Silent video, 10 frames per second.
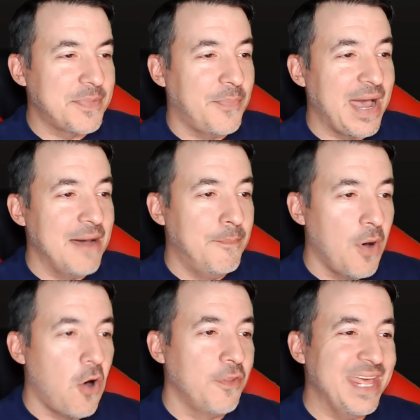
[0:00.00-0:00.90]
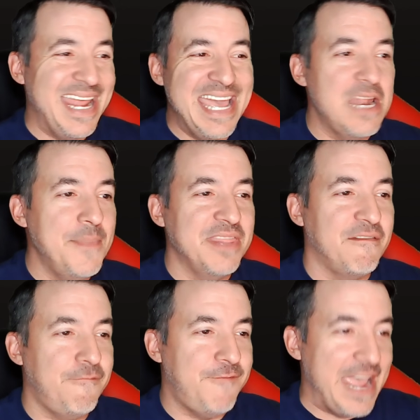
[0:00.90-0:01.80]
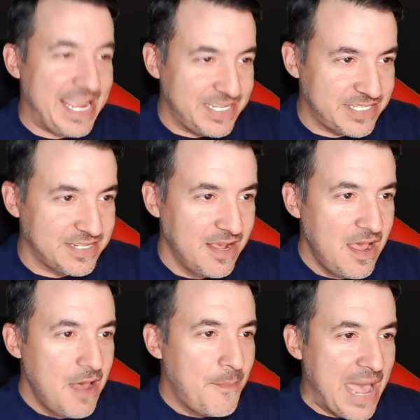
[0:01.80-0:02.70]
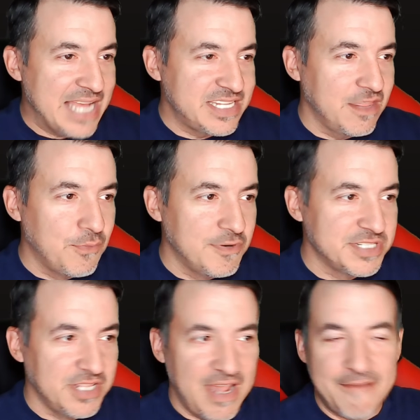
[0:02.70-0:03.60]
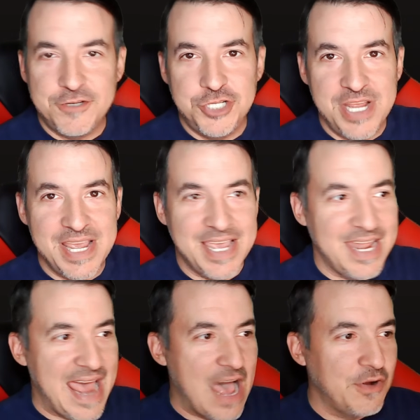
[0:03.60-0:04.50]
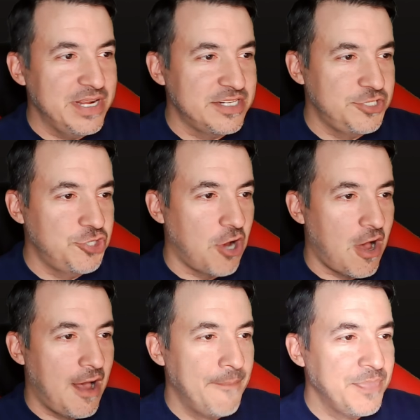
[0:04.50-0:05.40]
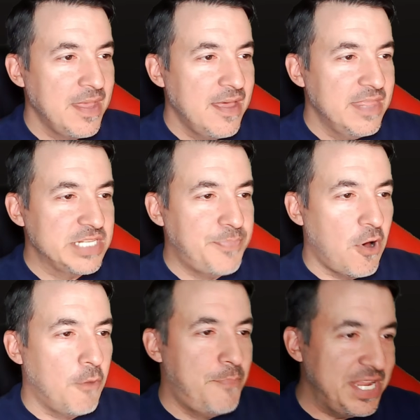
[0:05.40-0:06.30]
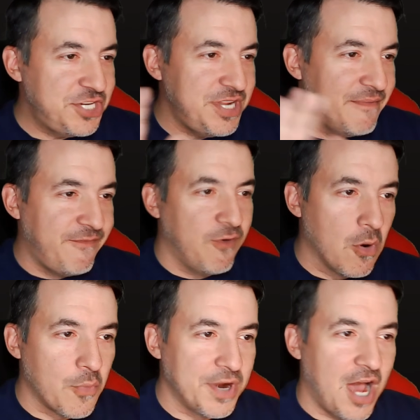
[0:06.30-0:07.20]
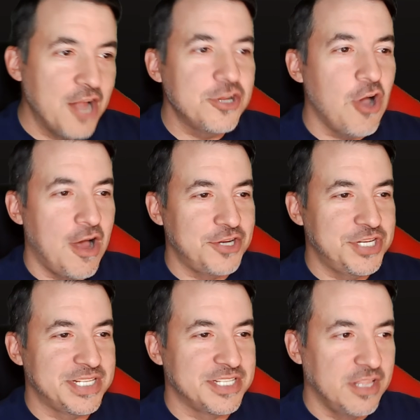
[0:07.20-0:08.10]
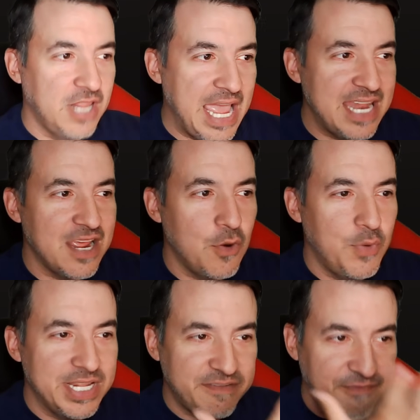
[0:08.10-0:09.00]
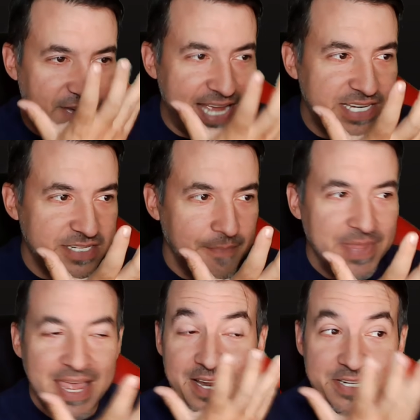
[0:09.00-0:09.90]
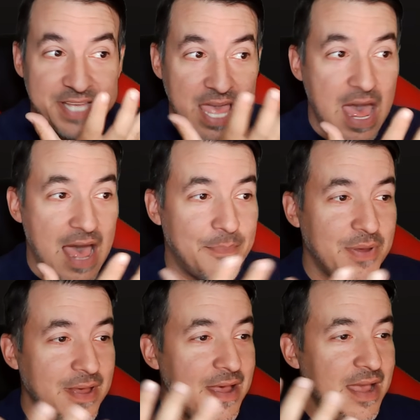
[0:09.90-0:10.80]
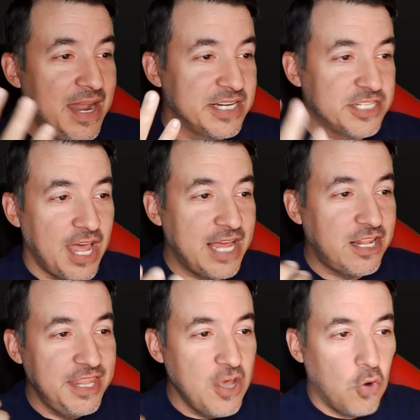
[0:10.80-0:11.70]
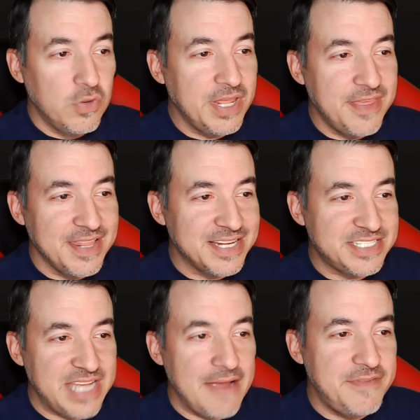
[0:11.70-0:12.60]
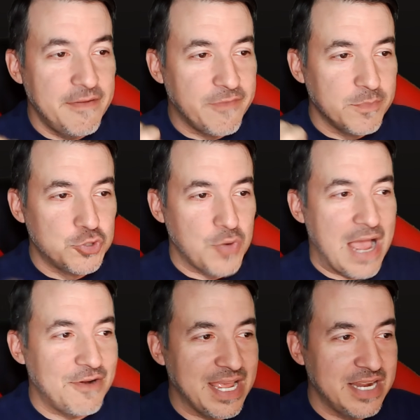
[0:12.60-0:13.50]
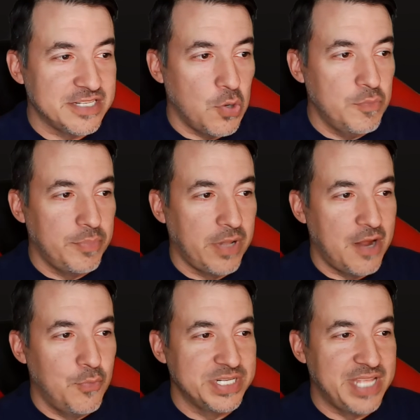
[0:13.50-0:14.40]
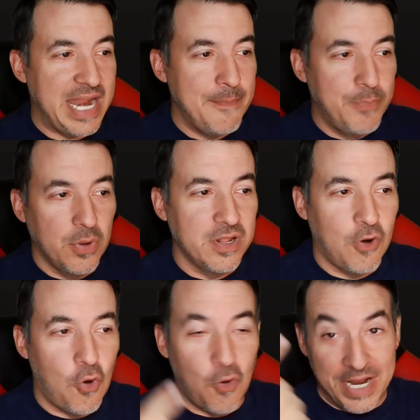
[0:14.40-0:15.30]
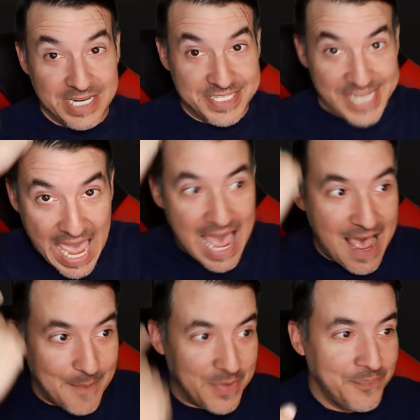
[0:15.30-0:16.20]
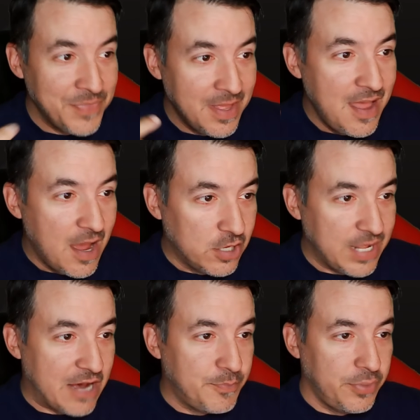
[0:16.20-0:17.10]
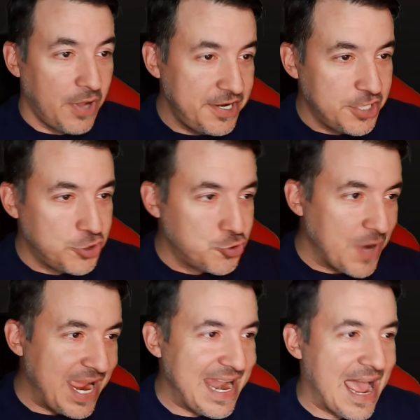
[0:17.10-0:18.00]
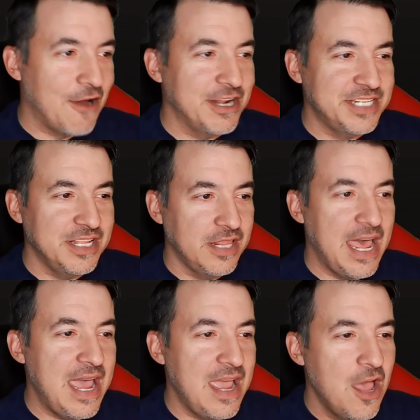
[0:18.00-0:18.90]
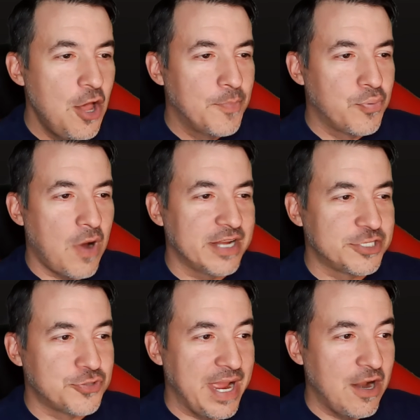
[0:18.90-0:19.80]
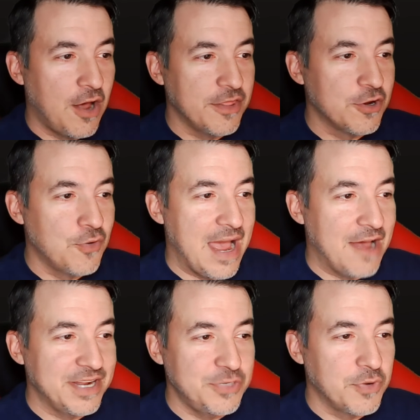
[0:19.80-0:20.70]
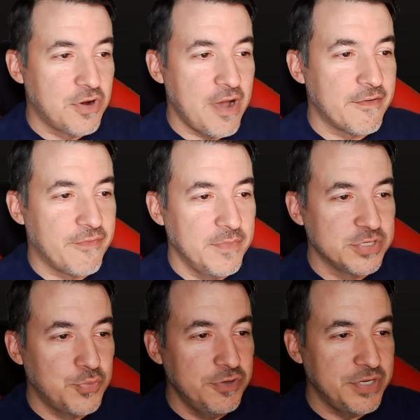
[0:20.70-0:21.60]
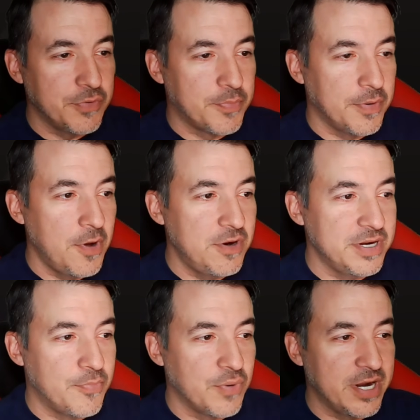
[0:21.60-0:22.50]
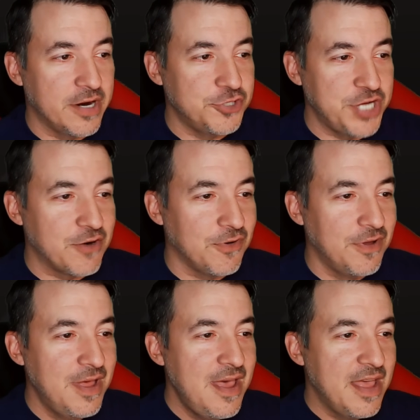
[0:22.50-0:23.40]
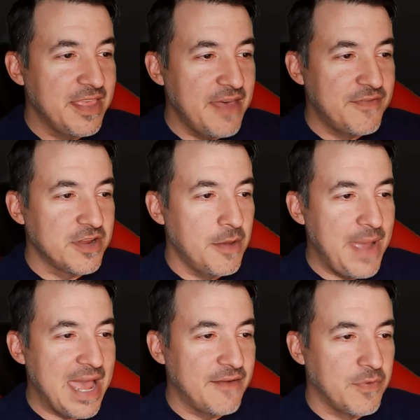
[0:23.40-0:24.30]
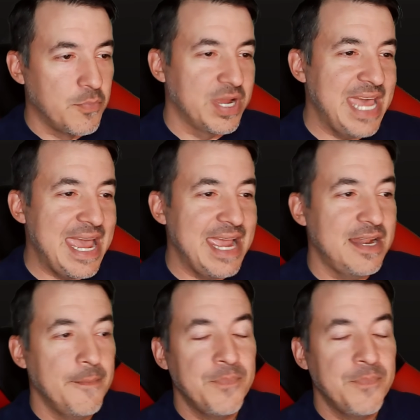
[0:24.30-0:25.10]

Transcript: by a ball that hit him in the face, passing through his left cheek and out his jaw. This ball pitched him forward unconscious, landing with his face in his cap. And it's likely the only thing that saved him from drowning in his own blood was that a bullet hole in his cap allowed blood to drain out as he lay prostrate on the ground. As he recovered from his wounds, he was promoted to brigadier general and given command of a brigade.